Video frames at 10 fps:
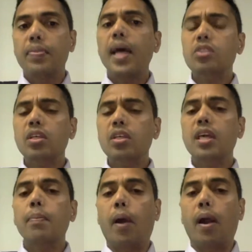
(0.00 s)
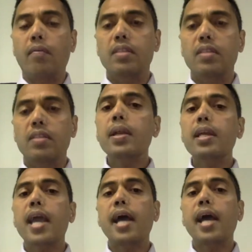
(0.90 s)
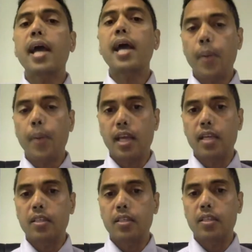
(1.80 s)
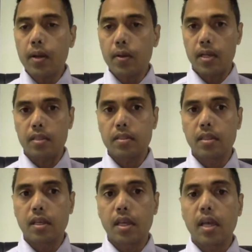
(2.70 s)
That's the key part. When somebody has pain experience,